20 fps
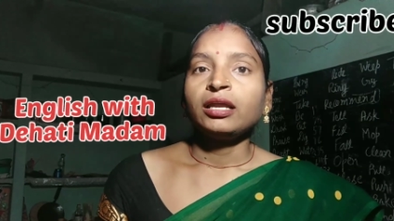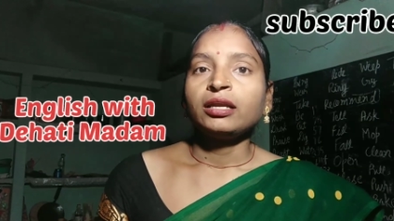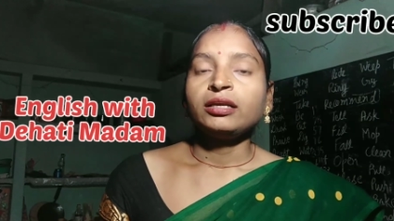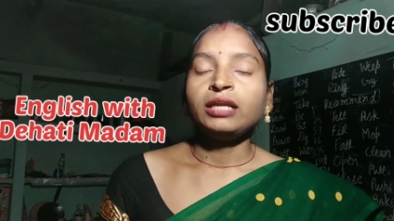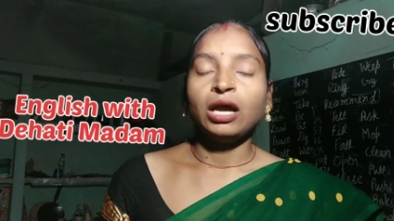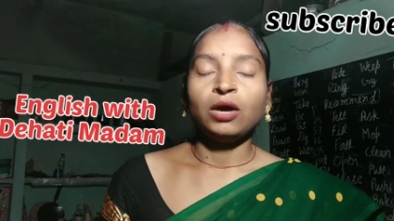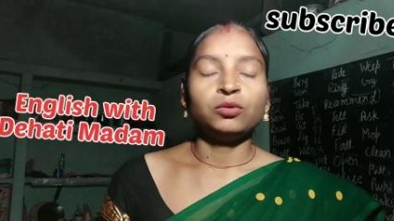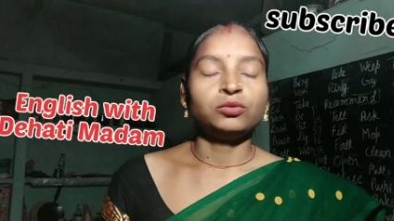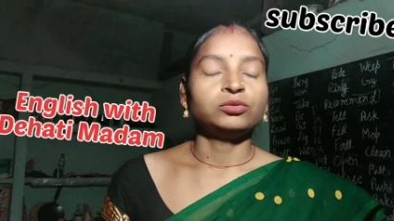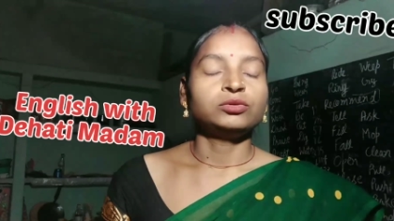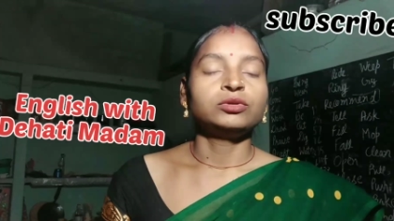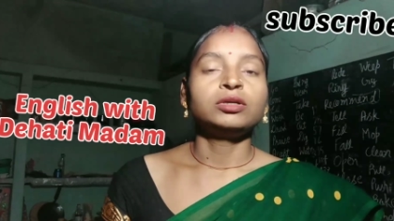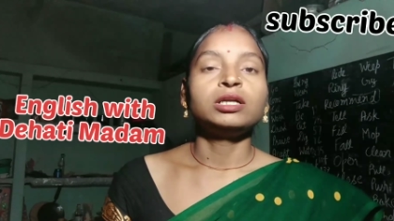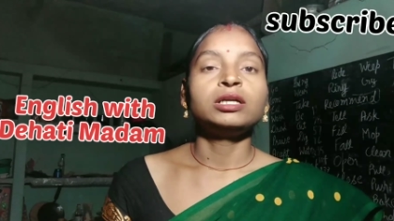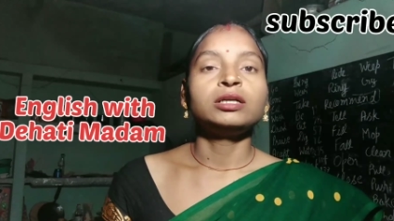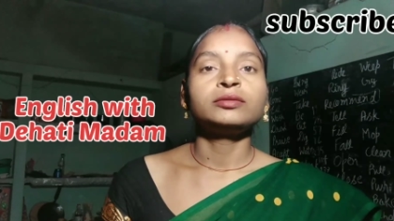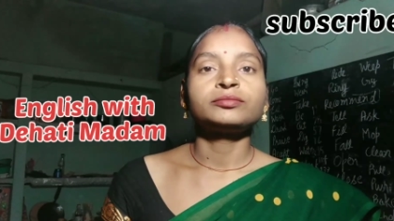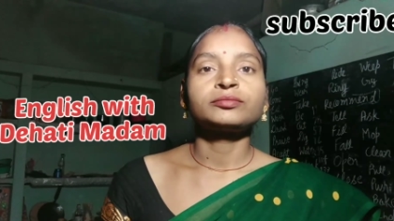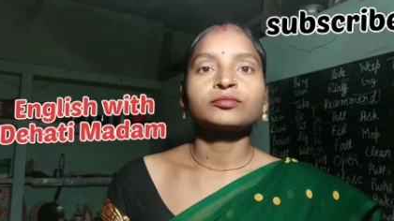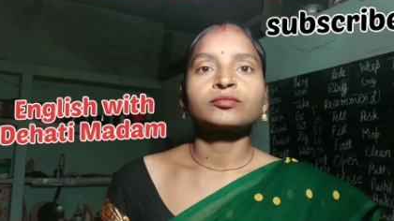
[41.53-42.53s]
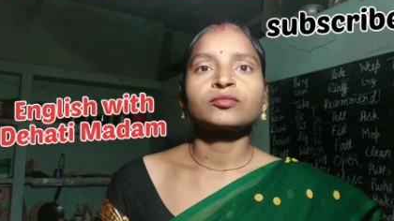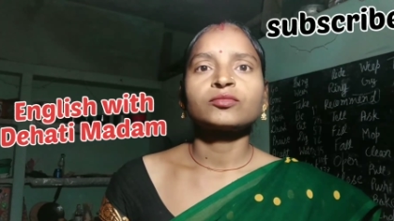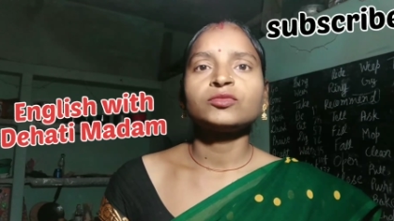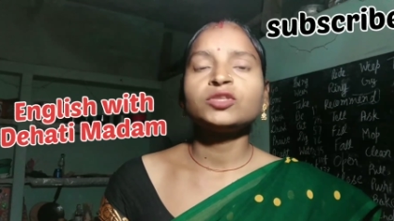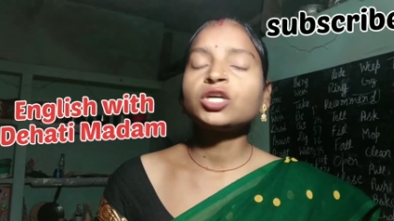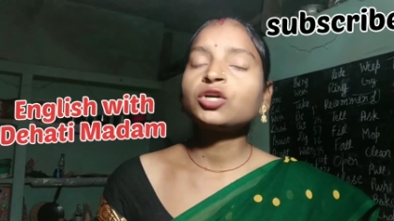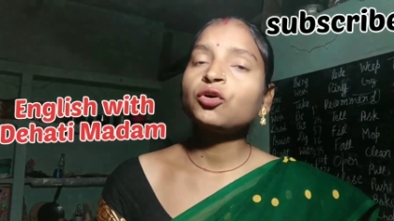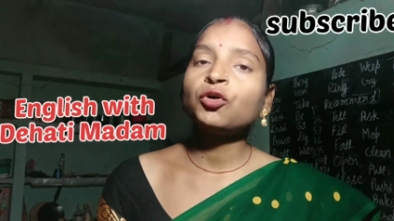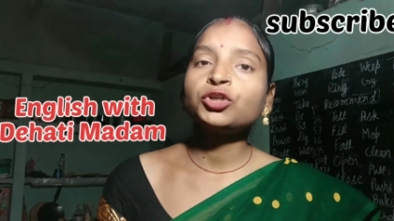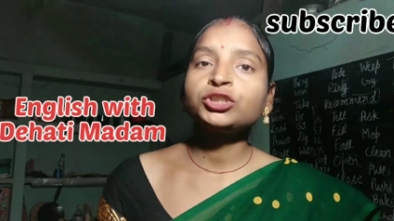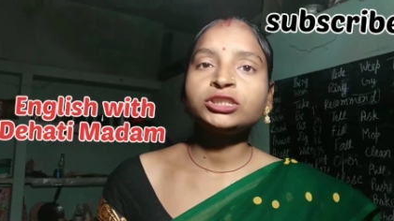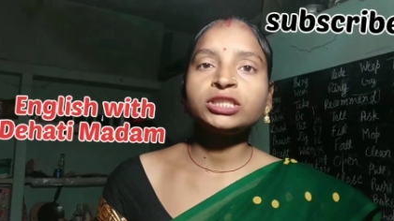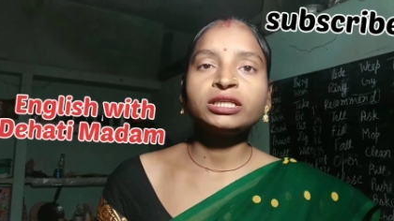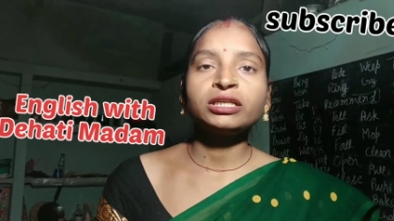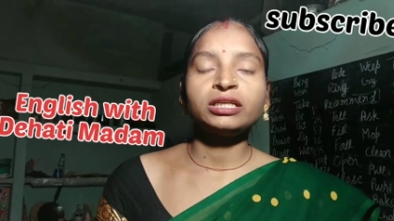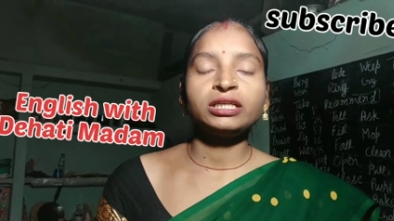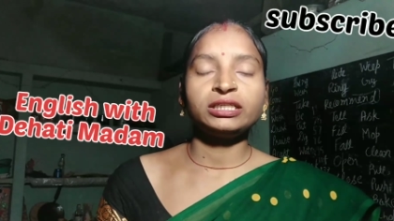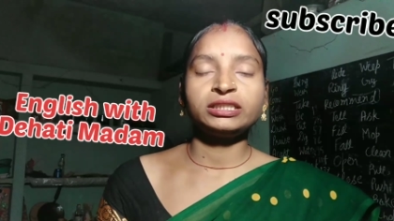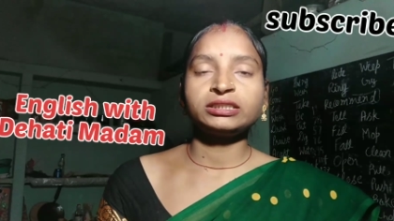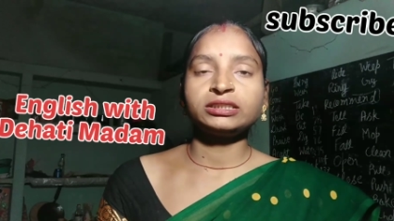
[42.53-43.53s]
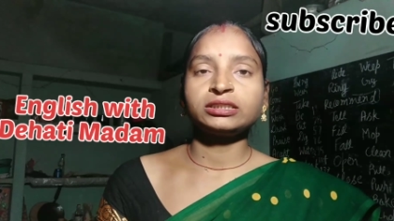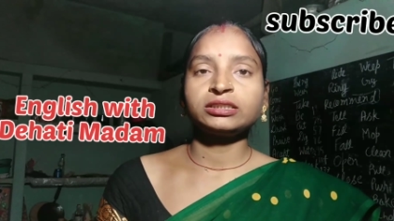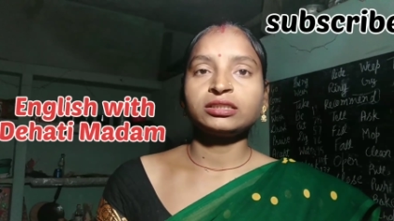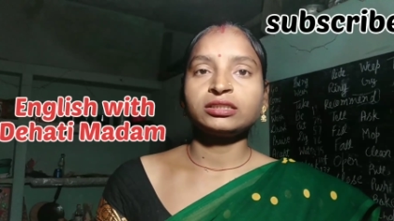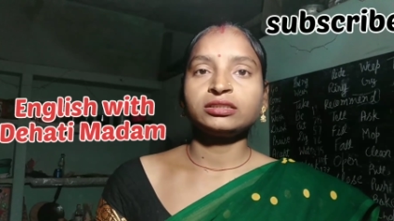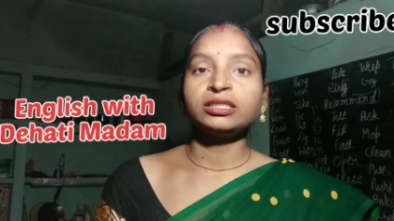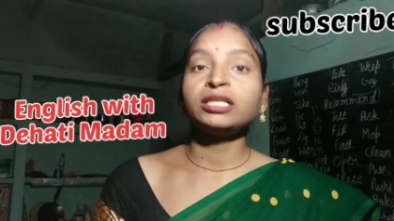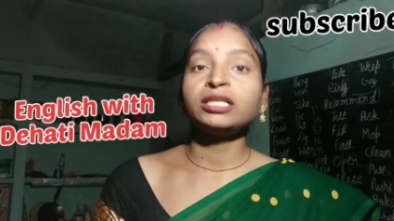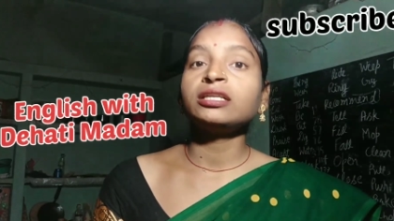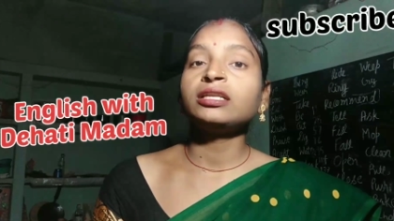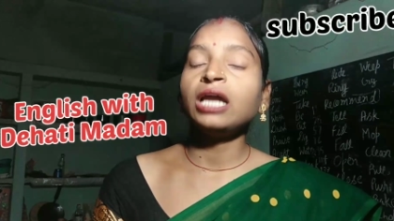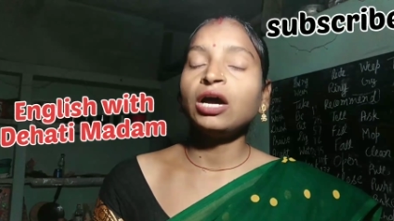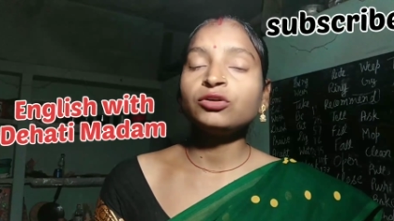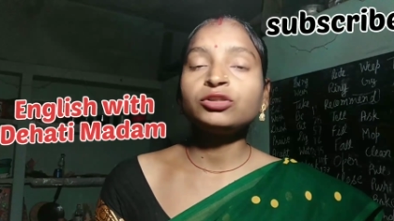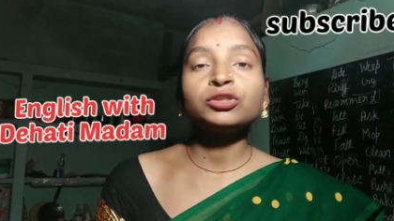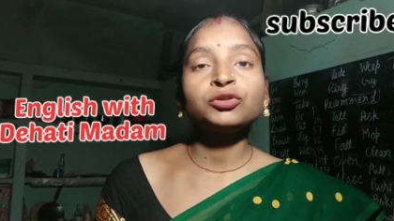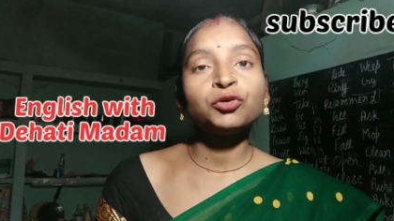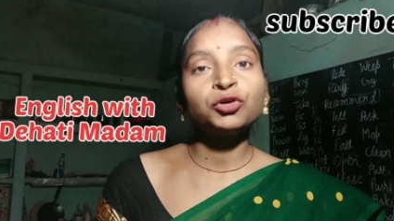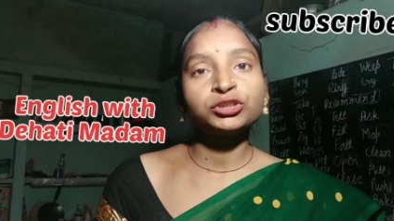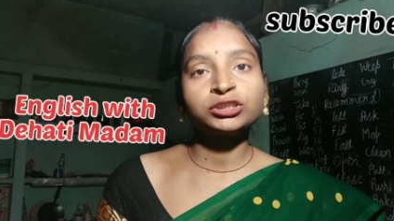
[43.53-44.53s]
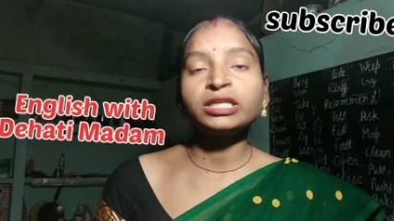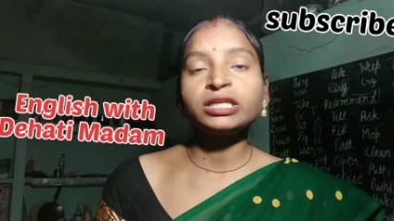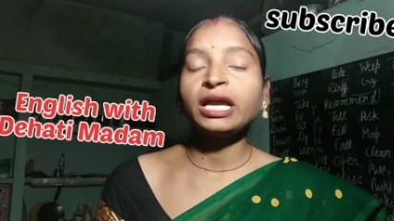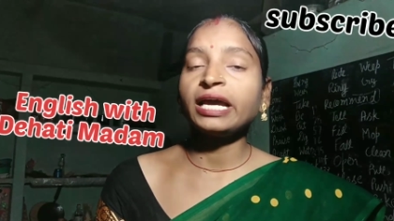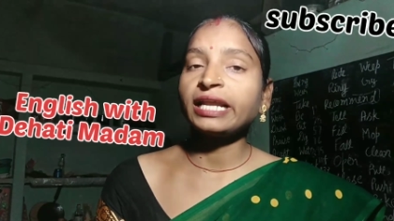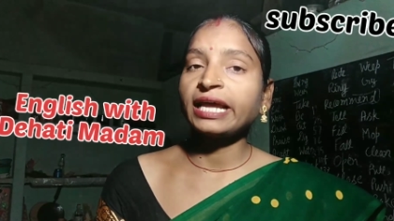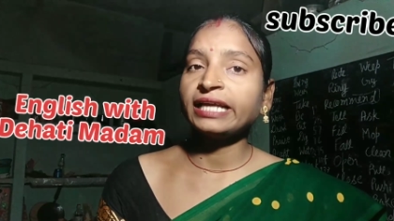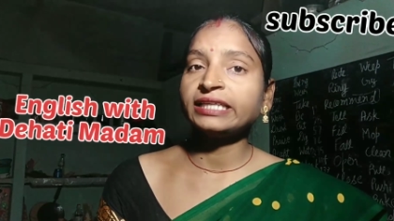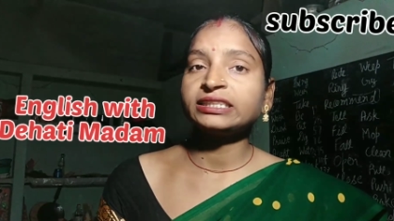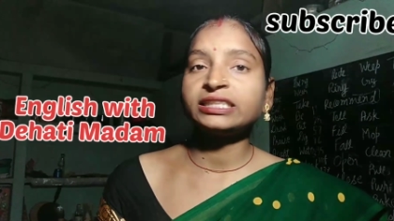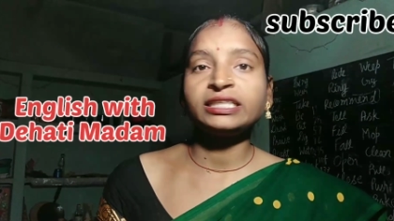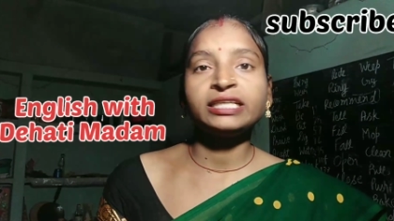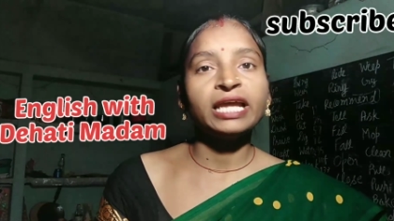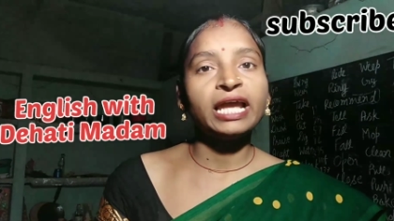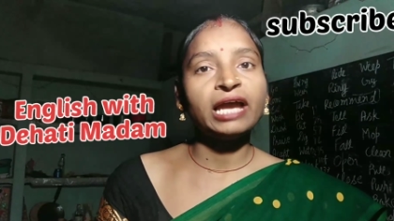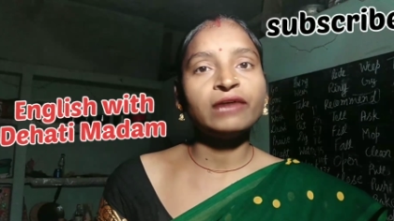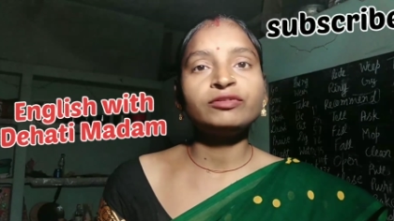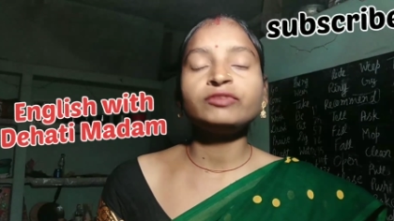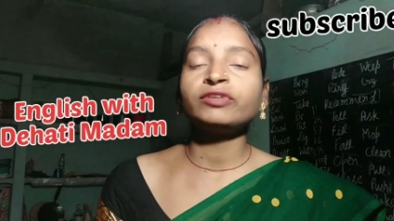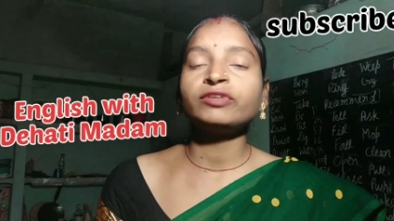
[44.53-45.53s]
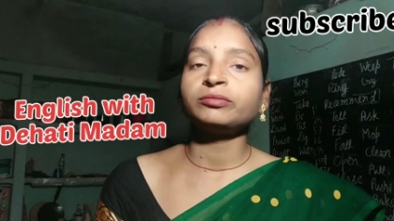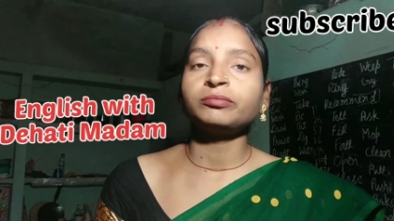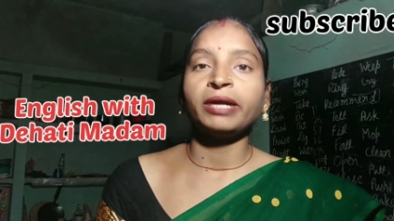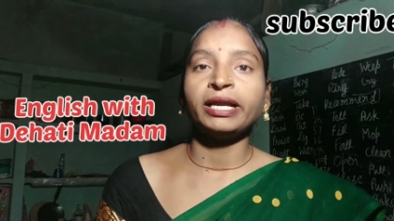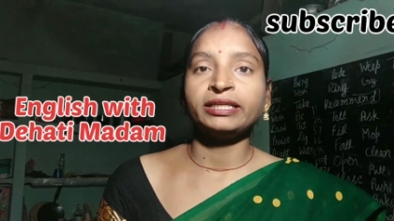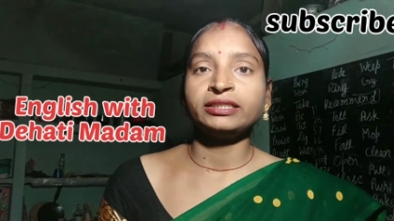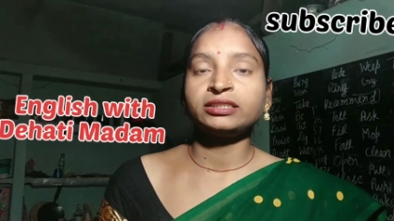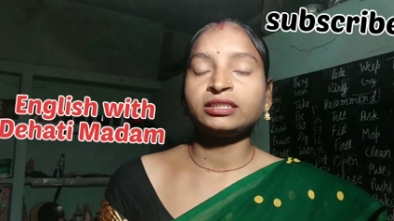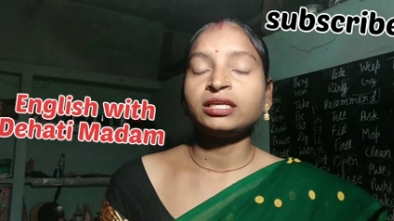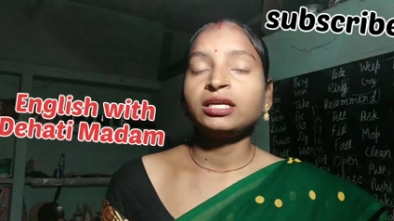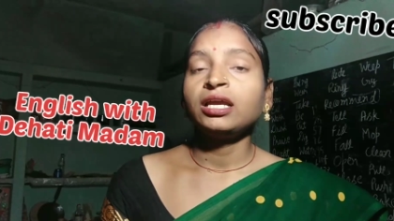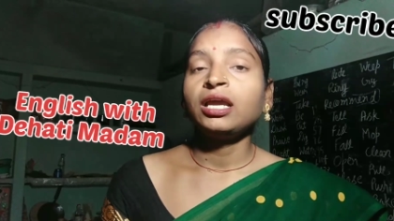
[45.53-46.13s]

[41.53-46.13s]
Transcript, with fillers: Now the question arises in everyone's mind.